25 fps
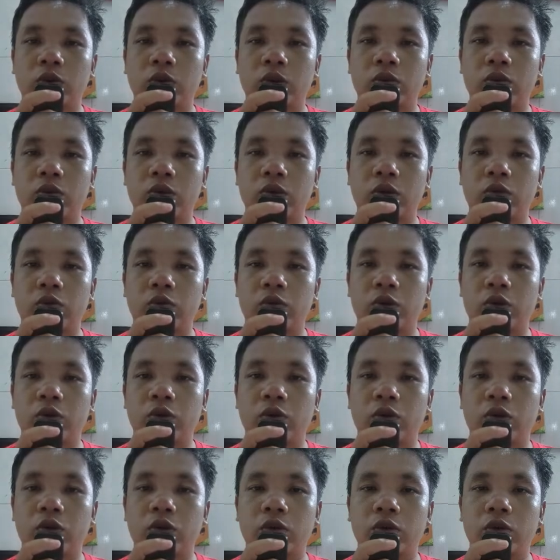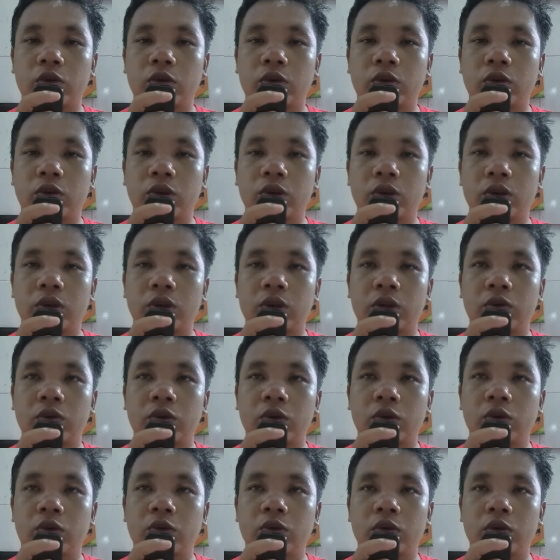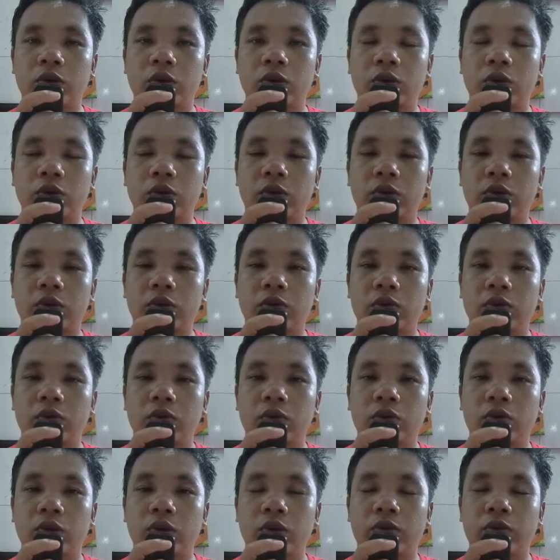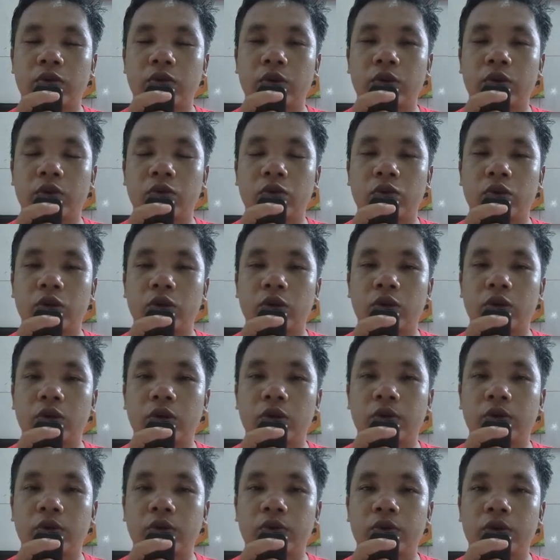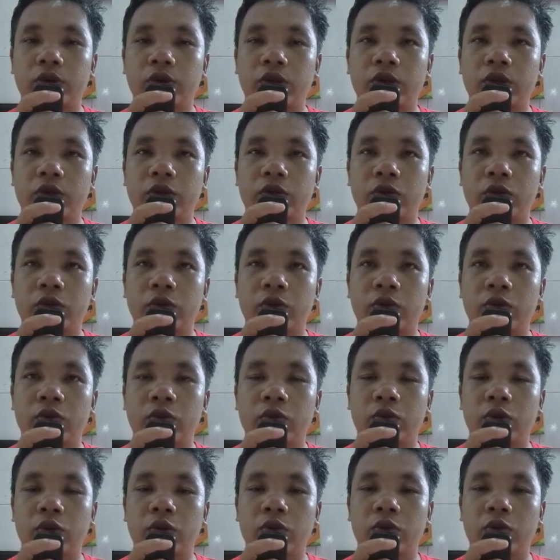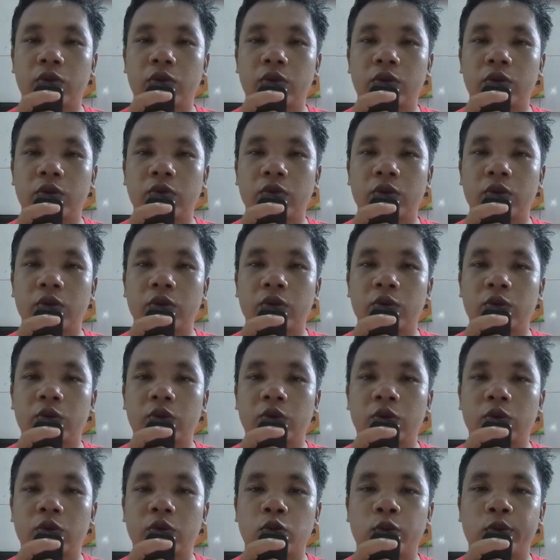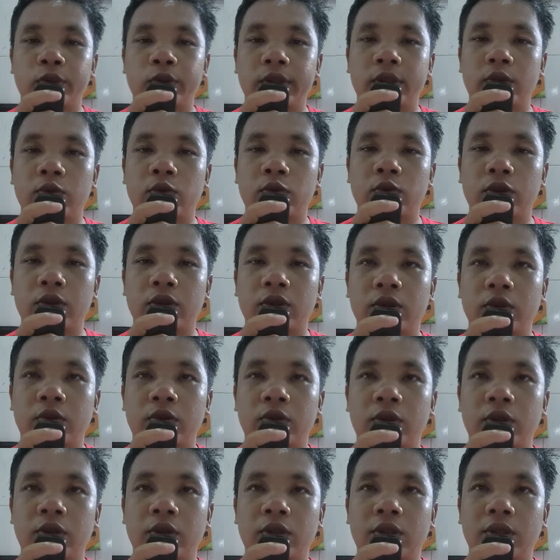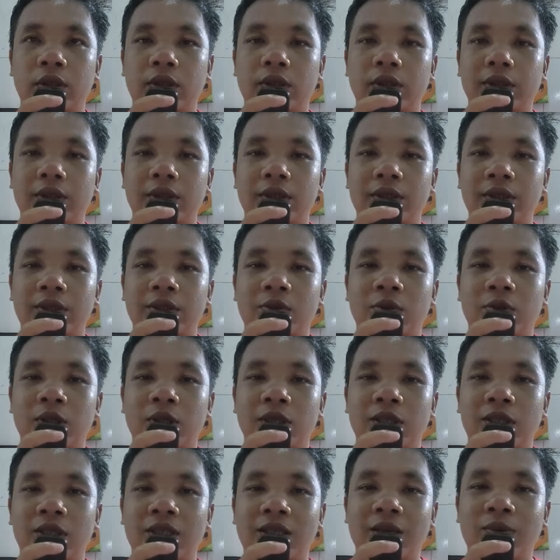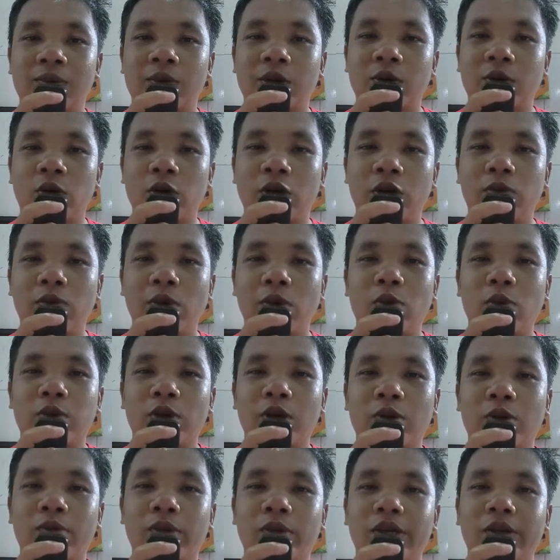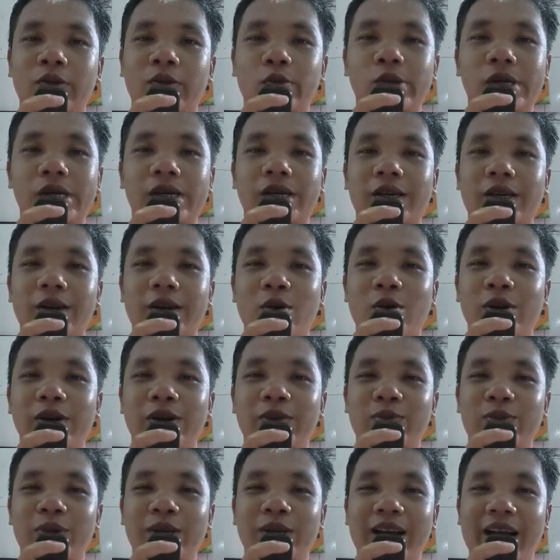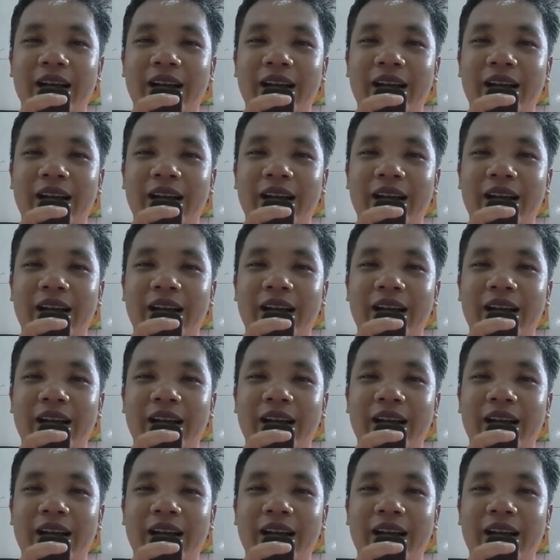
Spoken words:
Lucas wasn't arrogant or aloof. Instead, he was consistently polite. His eyes filled with gratitude and humility.